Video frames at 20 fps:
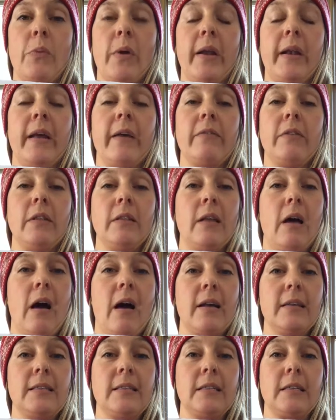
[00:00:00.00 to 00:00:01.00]
might have a
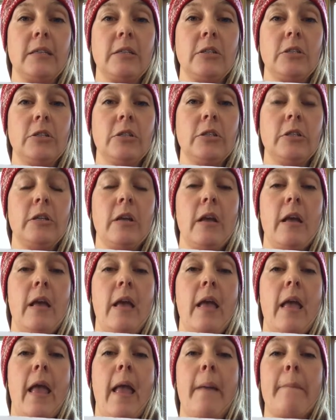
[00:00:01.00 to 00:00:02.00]
lozenge,
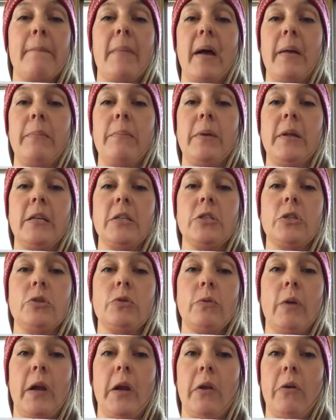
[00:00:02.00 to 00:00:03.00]
it might be a
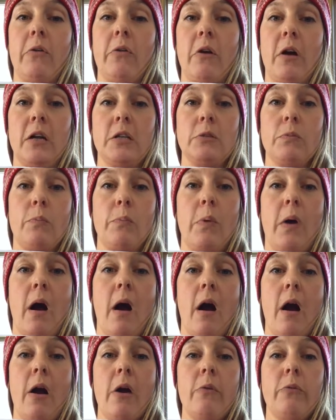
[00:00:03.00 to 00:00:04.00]
straight across
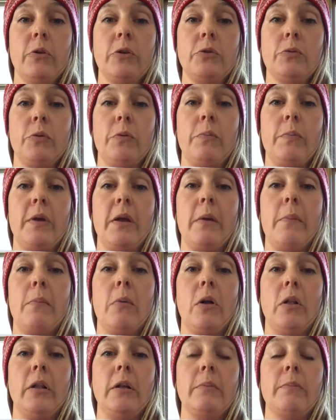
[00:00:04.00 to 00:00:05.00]
bar, which would be a
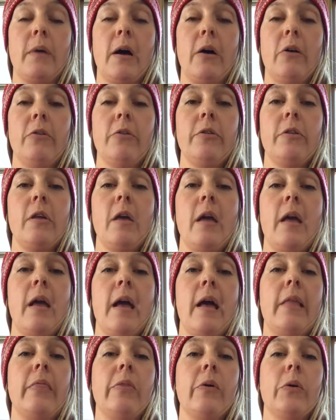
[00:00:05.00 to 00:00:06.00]
mullen mouth,
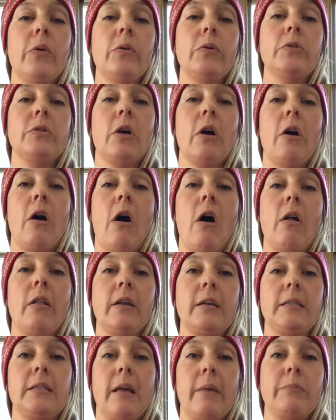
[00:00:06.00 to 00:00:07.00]
and those are all
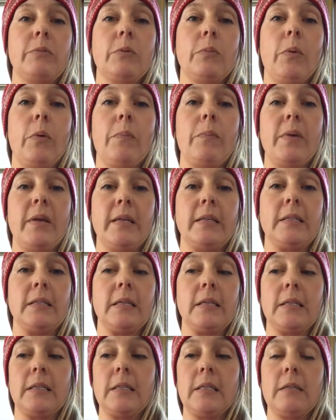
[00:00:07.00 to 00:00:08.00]
acceptable
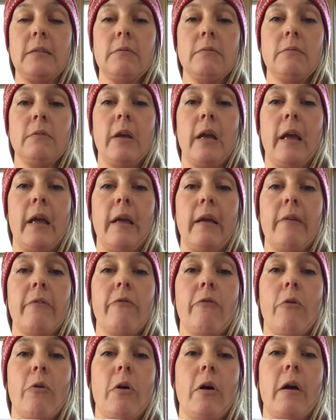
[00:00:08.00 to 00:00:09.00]
pieces, okay,
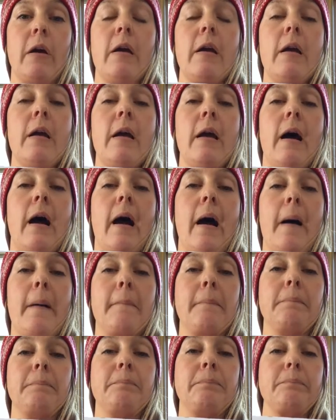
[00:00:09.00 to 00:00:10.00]
for
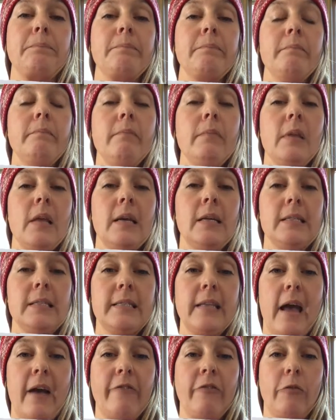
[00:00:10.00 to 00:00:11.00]
a
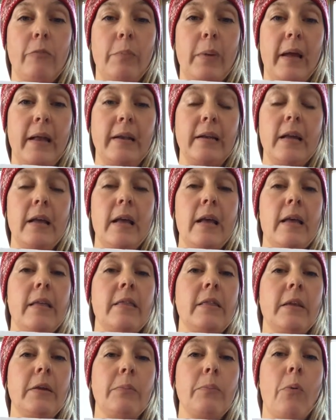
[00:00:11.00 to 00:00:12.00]
snaffle bit.
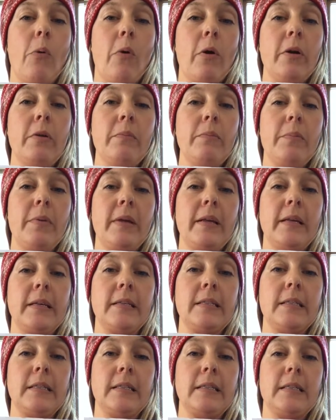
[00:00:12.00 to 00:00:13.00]
The important
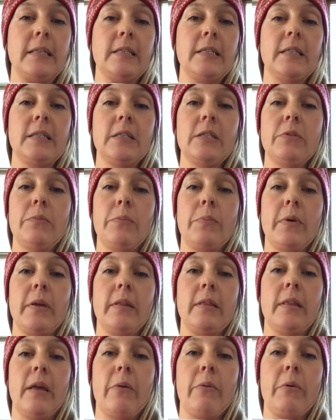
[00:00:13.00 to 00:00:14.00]
piece is this is the
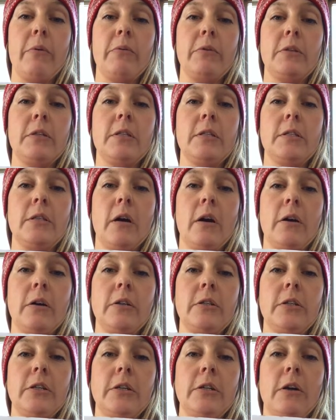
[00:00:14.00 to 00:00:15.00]
bit that we would
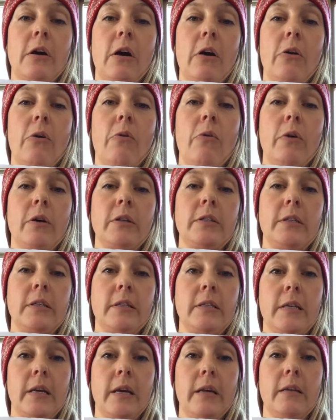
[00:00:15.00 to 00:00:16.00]
start young
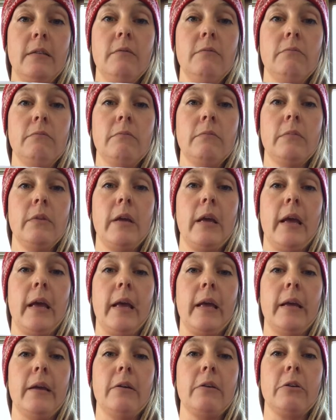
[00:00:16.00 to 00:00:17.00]
horses in,
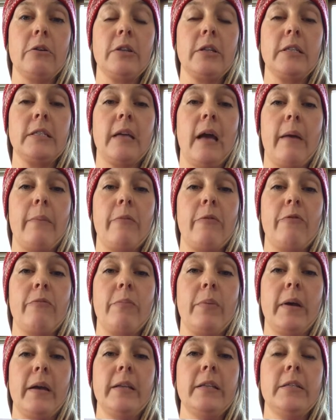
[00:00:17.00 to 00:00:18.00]
okay, or the type of
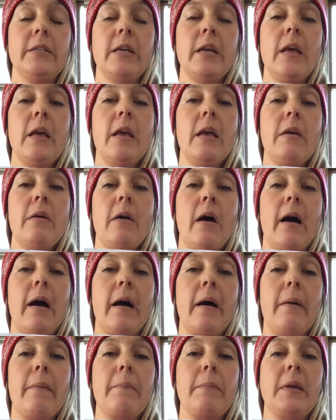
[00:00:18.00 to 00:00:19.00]
bit.
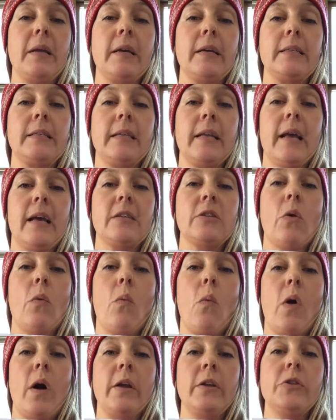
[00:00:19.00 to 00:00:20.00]
Because it has a
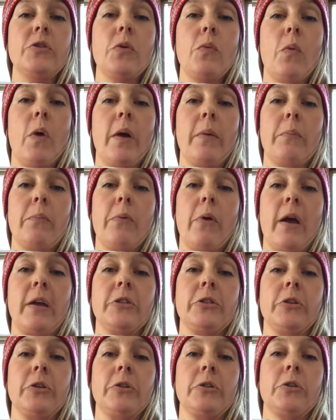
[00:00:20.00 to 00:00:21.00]
1-to-1
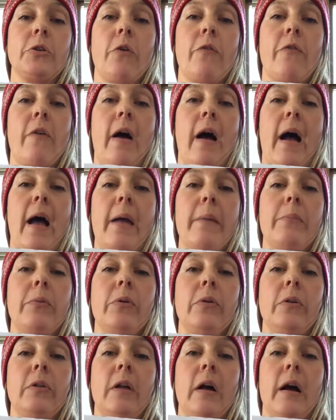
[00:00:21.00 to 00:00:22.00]
pressure. So if I
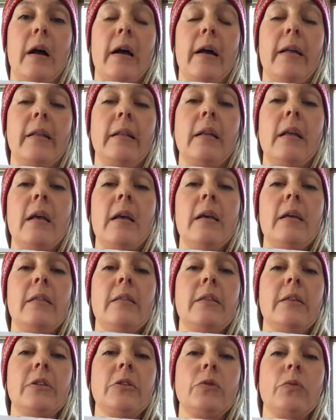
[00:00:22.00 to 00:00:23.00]
pull on
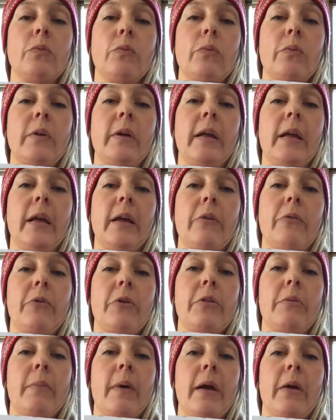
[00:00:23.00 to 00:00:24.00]
this ring
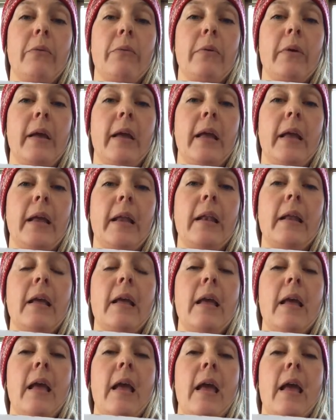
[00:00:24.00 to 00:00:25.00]
with my rein
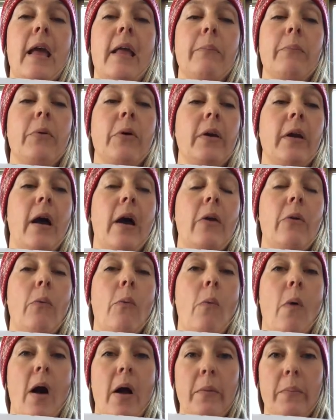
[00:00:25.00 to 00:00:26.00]
and put
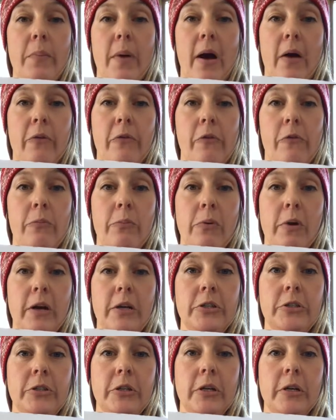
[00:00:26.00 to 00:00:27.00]
on 1 pound of
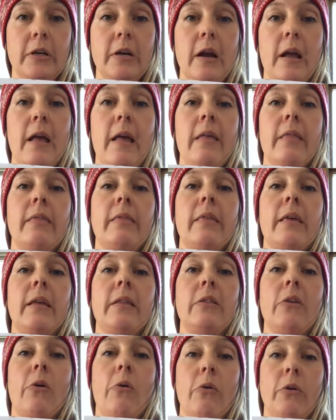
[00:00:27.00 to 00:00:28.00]
pressure,
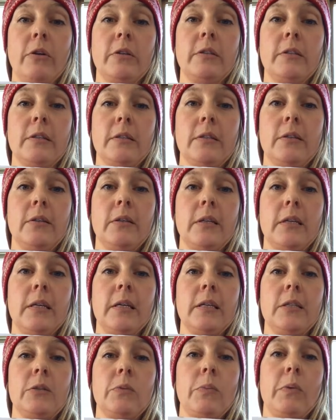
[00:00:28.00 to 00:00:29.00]
then the horse is going to
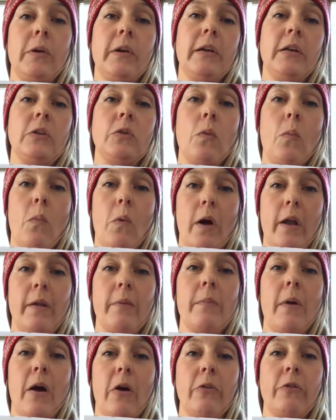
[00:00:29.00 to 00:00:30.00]
experience 1
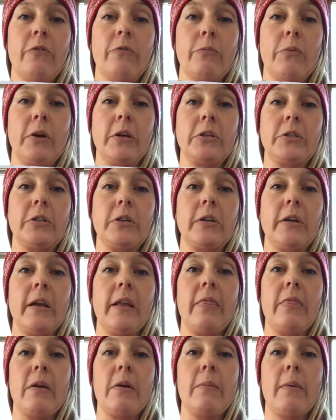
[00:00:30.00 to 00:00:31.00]
pound of pressure
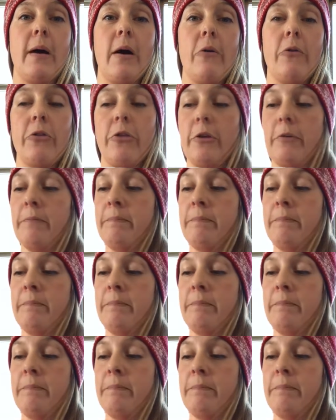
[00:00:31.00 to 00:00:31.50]
in their mouth.